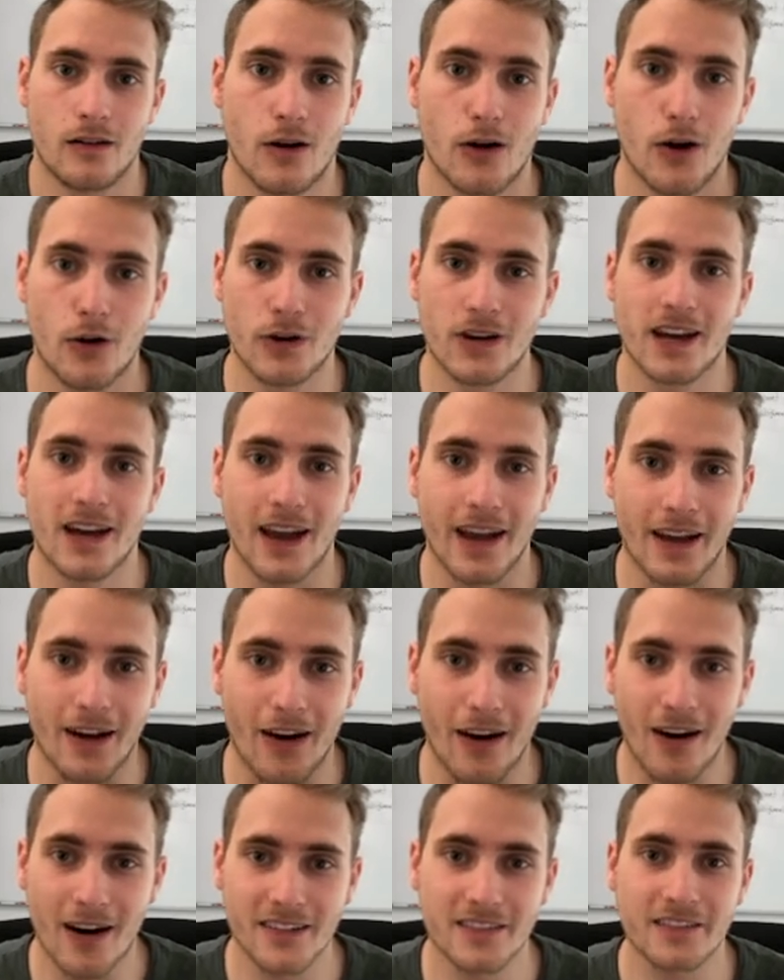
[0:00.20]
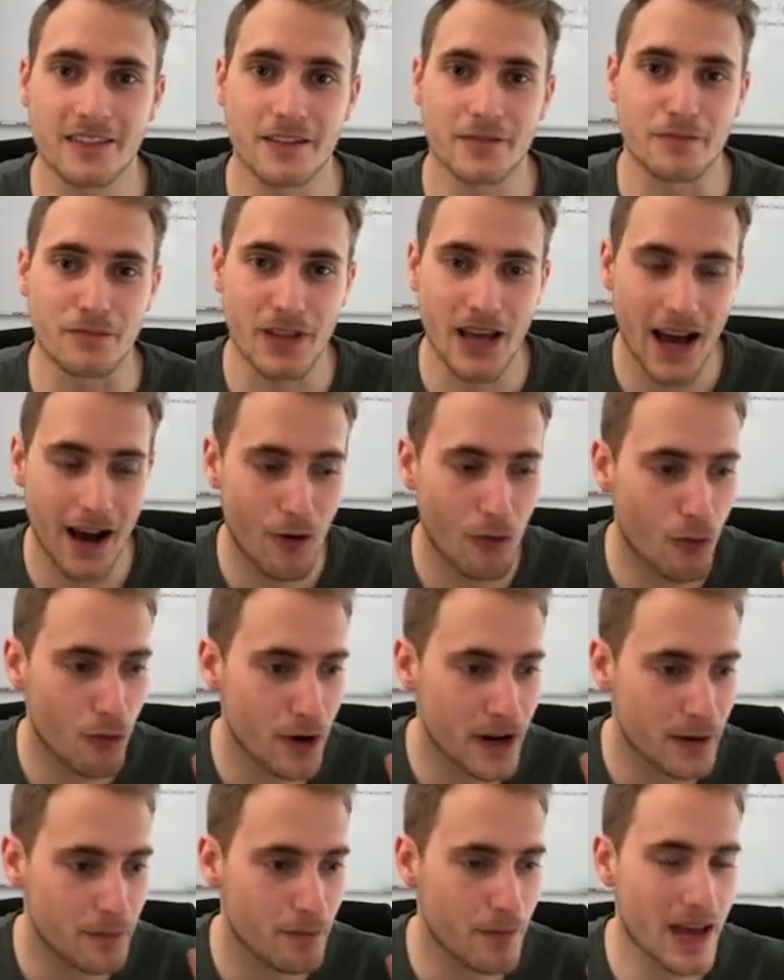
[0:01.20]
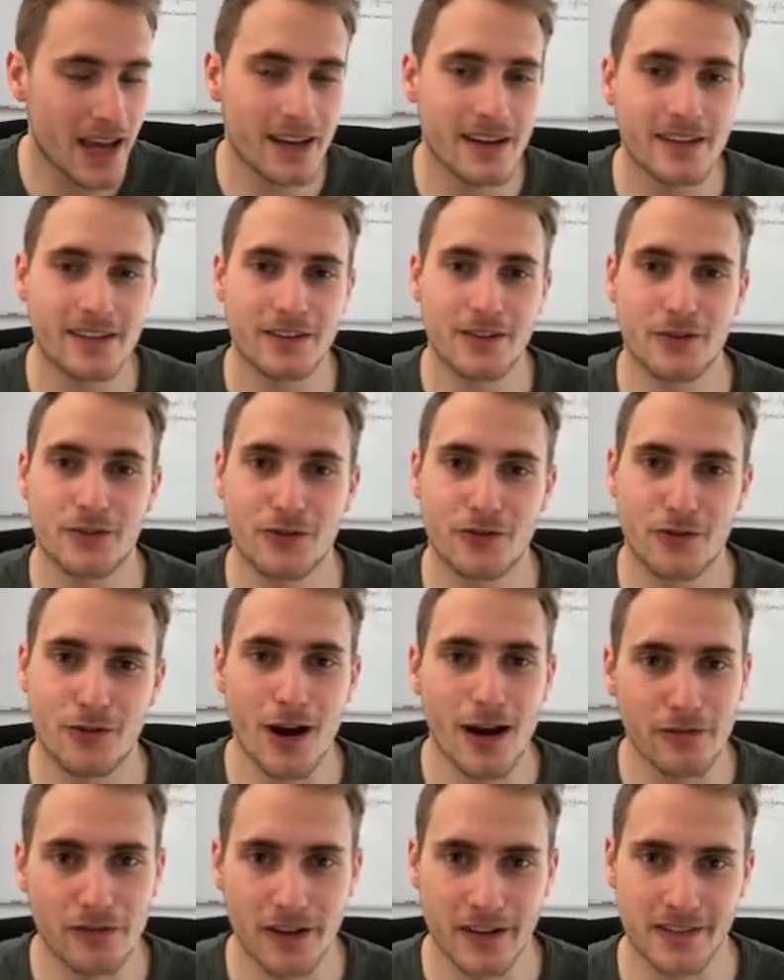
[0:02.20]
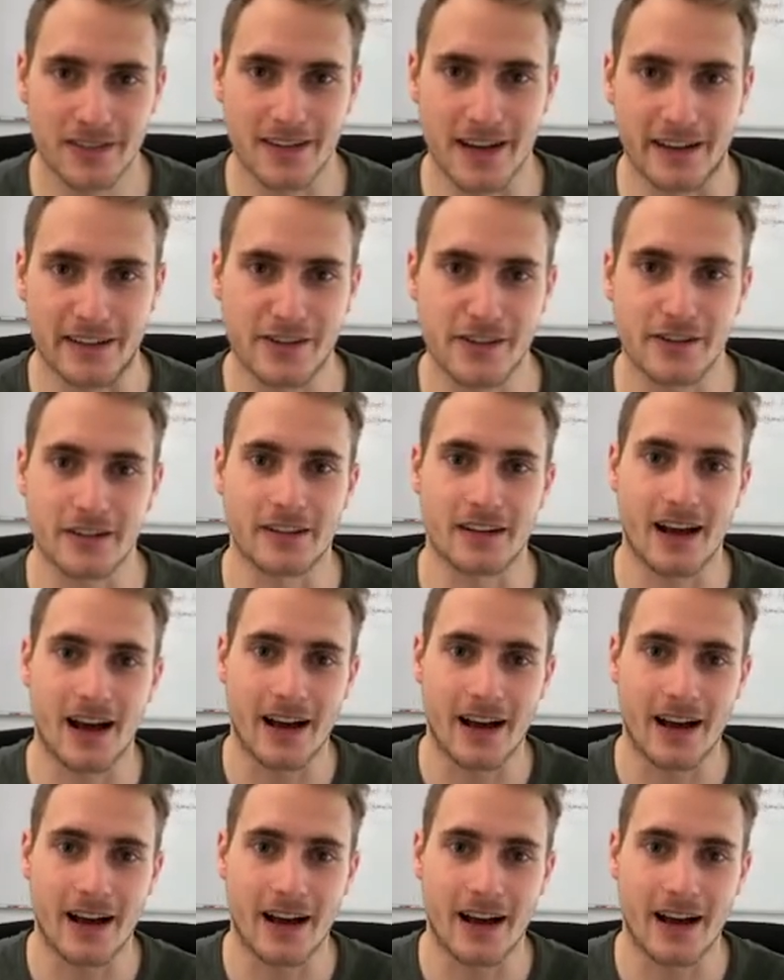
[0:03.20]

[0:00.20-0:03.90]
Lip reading: Okay, awesome. Now we made it to the traffic section.